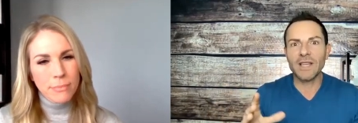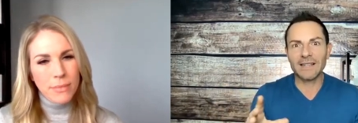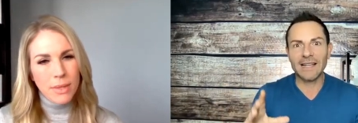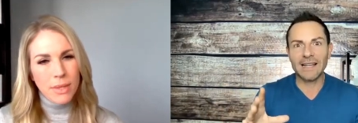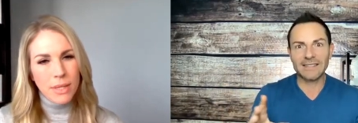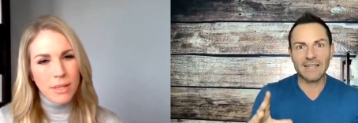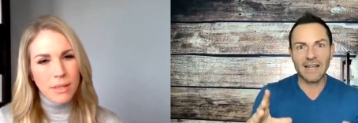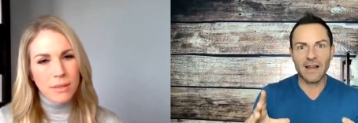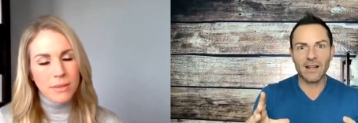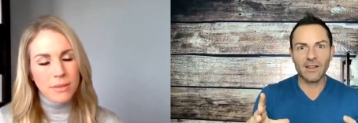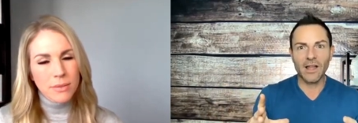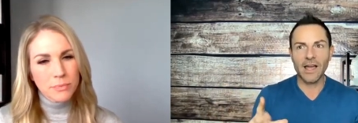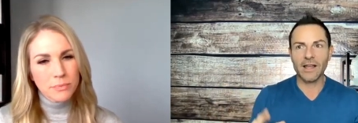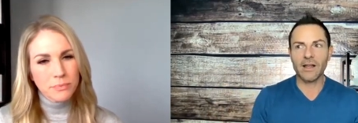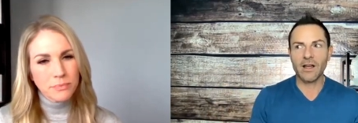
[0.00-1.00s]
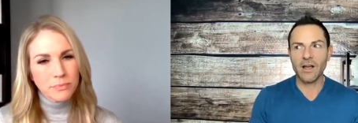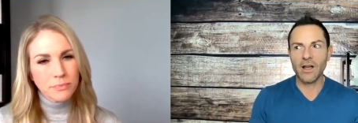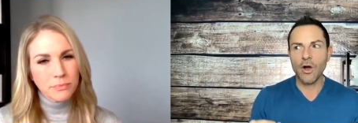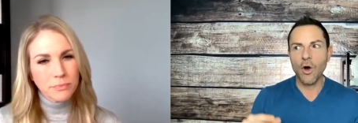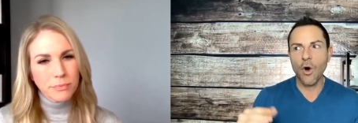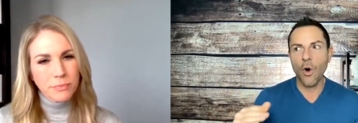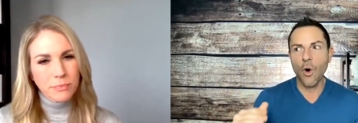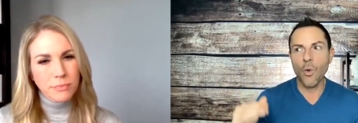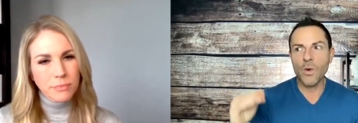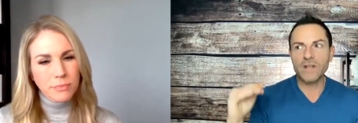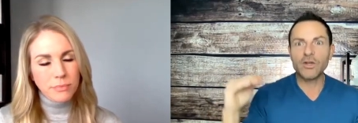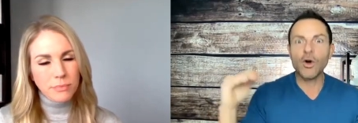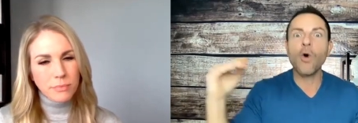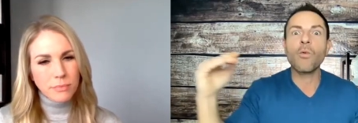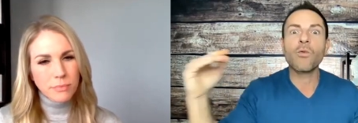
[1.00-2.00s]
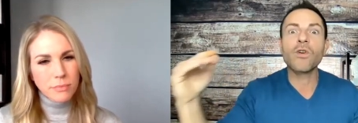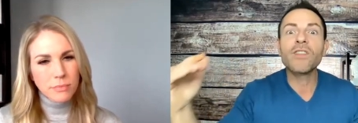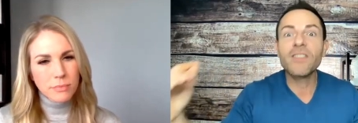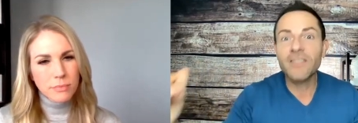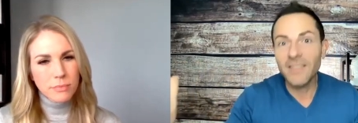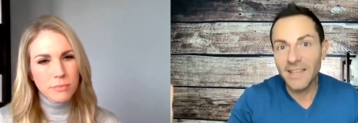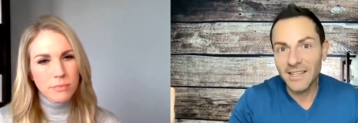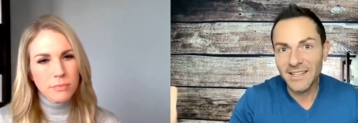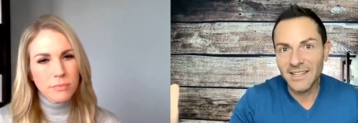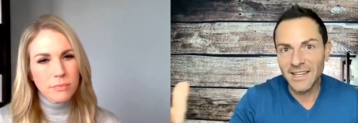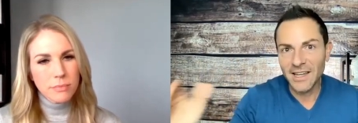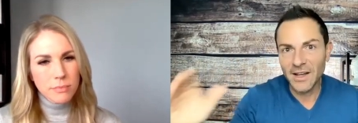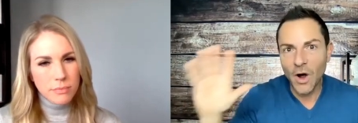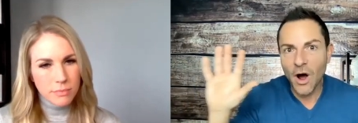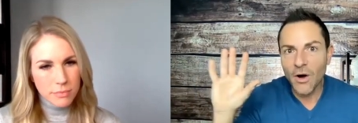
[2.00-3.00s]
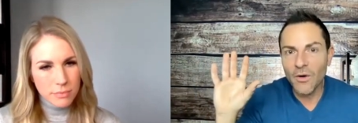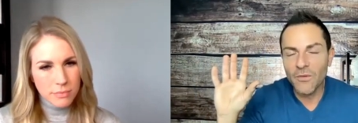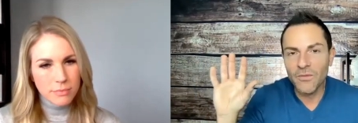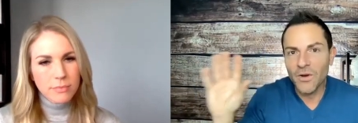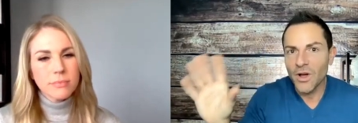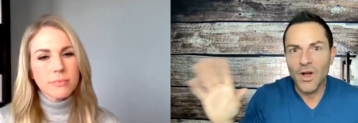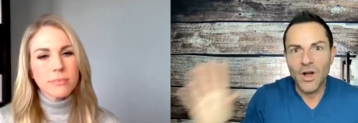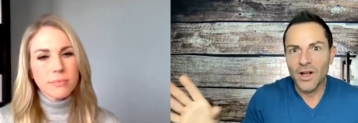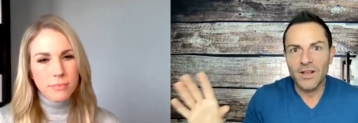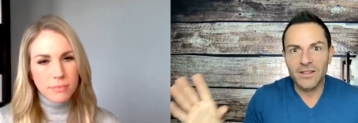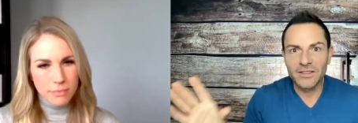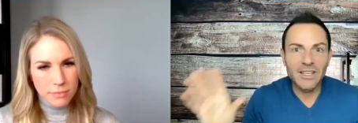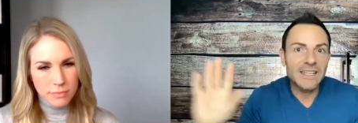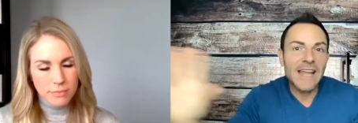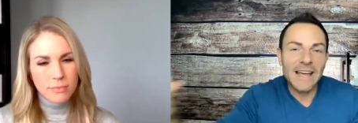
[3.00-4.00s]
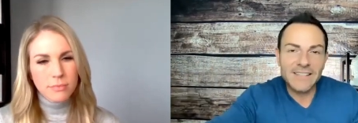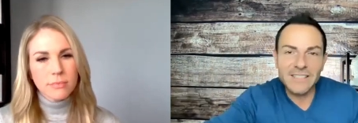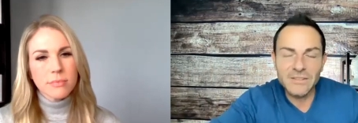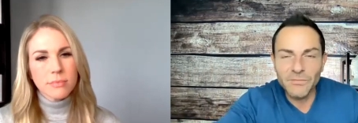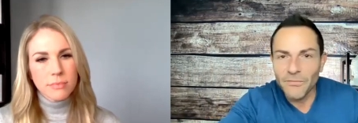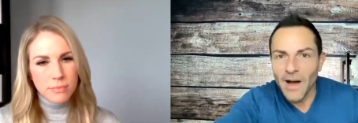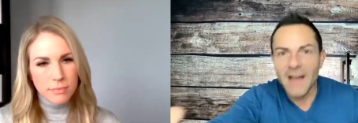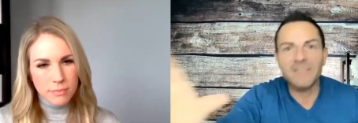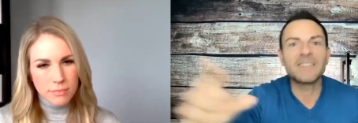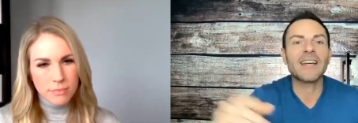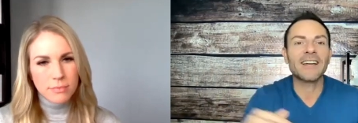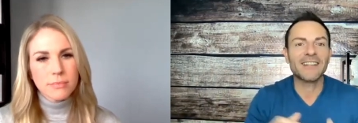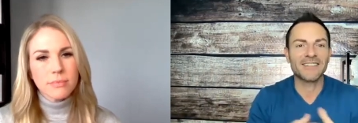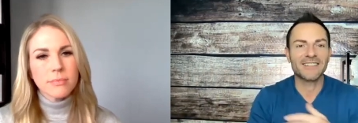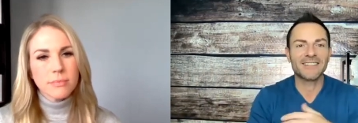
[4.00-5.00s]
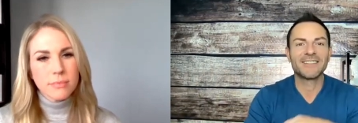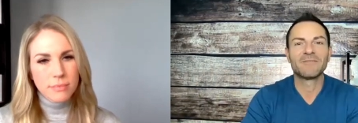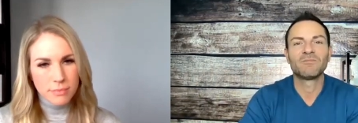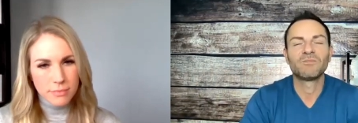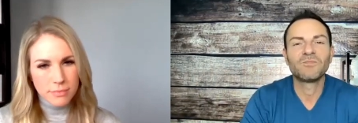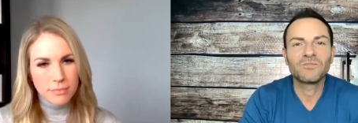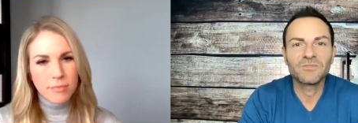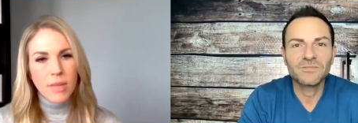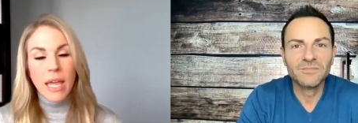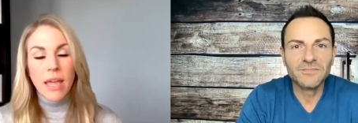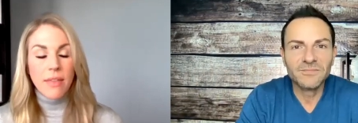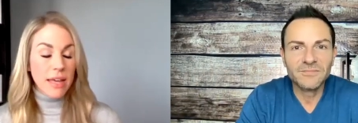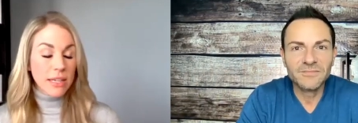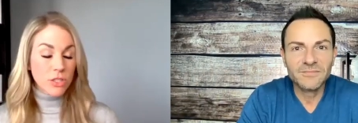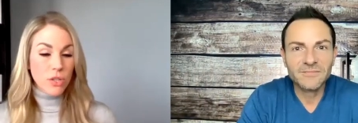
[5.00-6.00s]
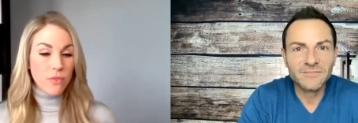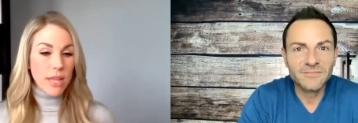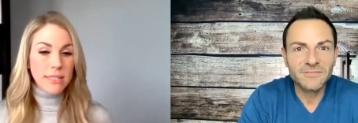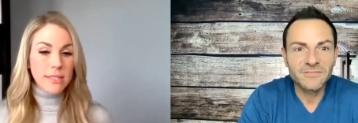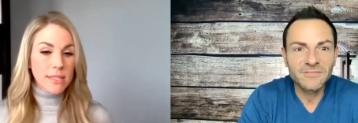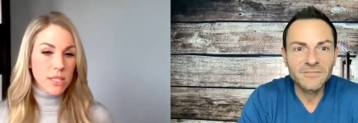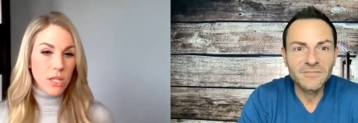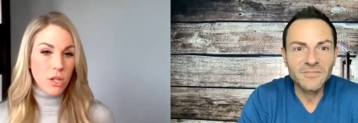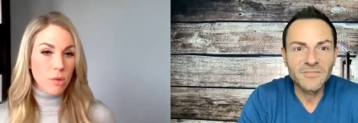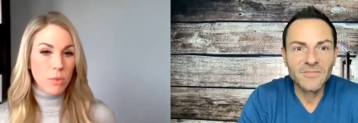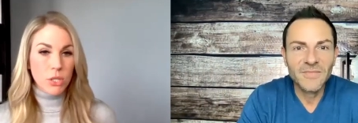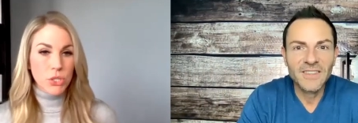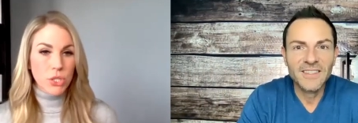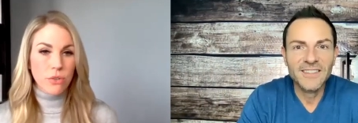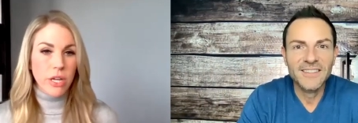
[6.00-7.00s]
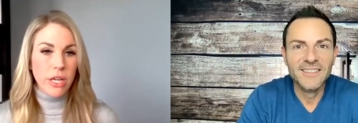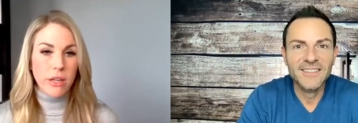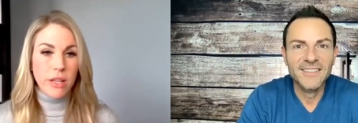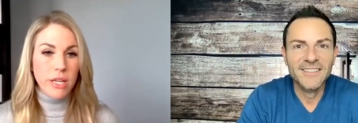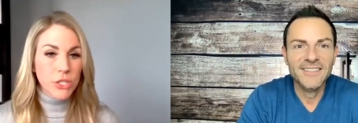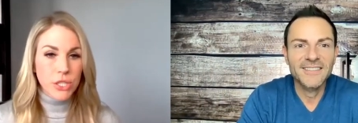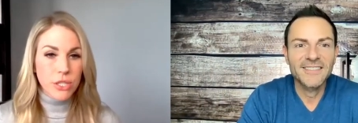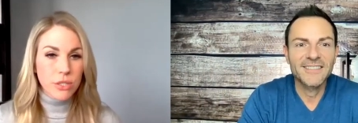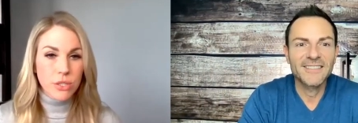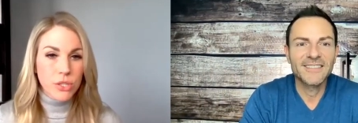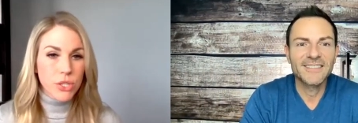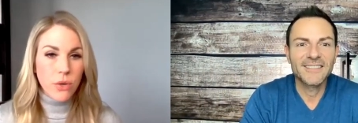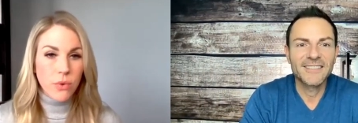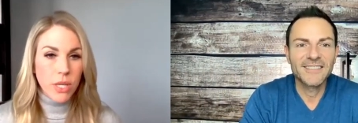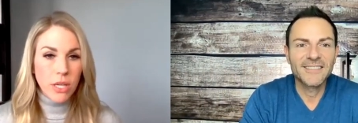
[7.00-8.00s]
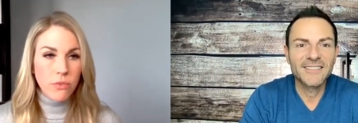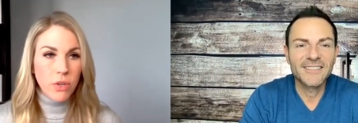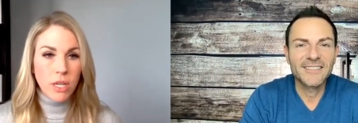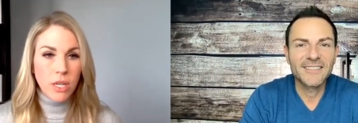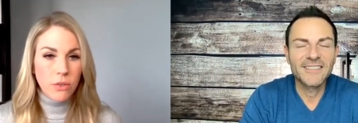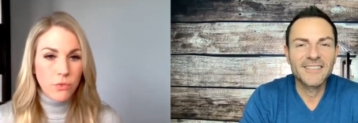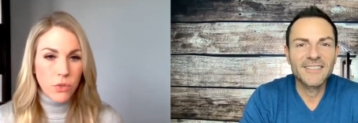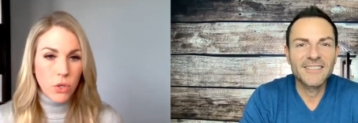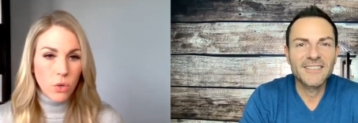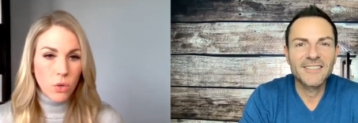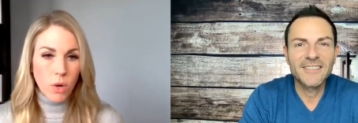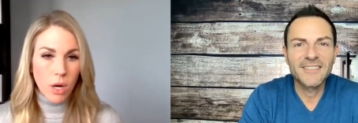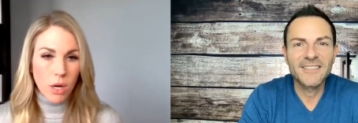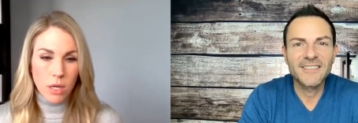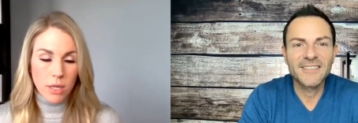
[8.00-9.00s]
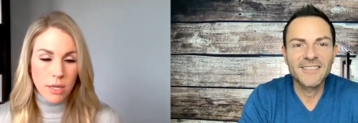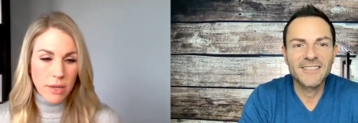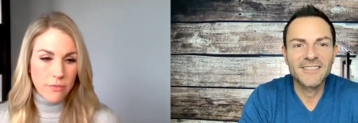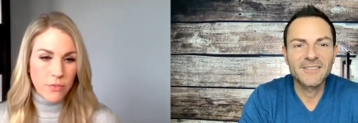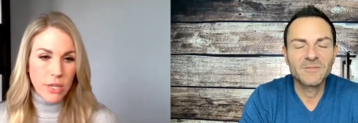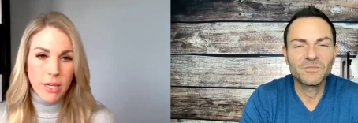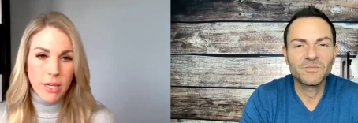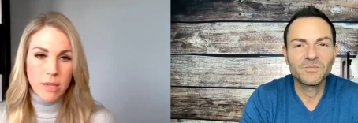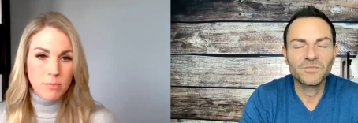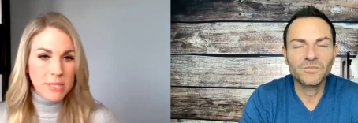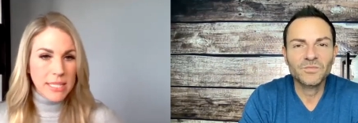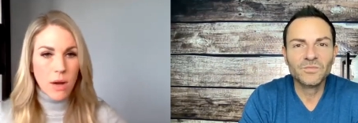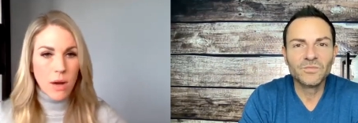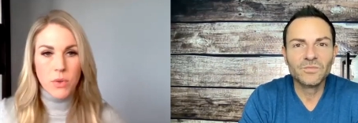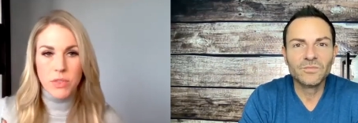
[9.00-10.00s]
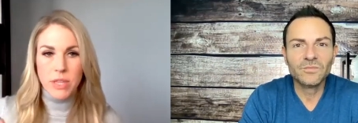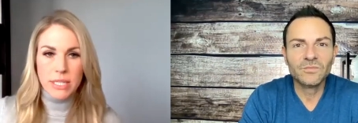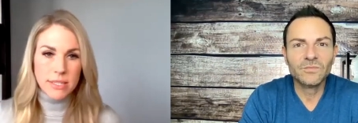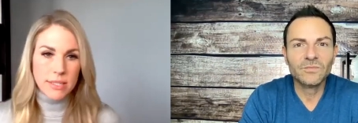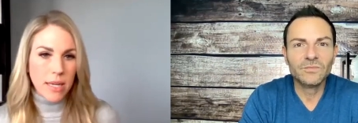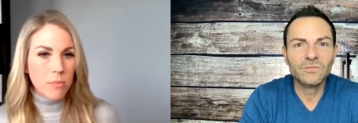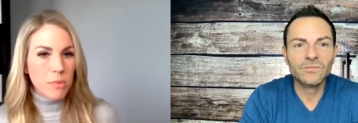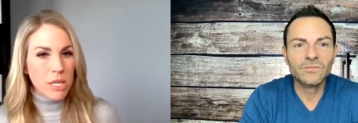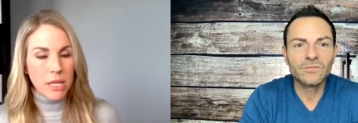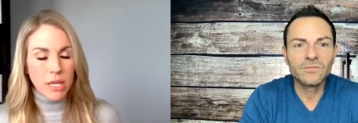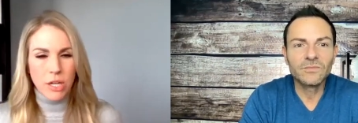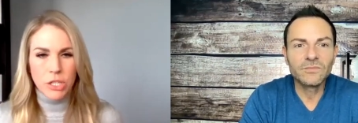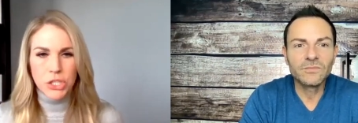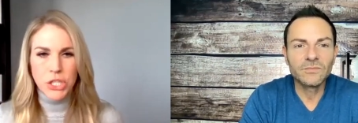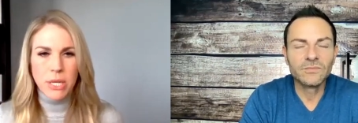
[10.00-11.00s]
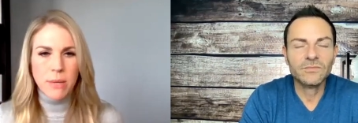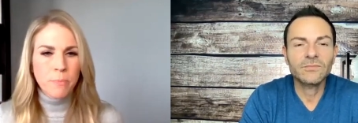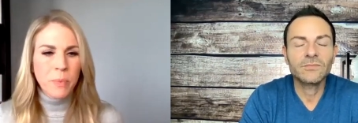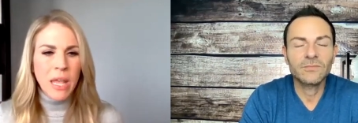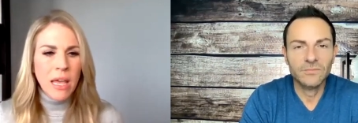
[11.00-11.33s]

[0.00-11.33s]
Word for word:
Speaker 1: that that's kind of like always overthinking of the next five seconds?
Speaker 2: That, so that's still emotion regulation. So even if you are, if it comes out with excitement and energy,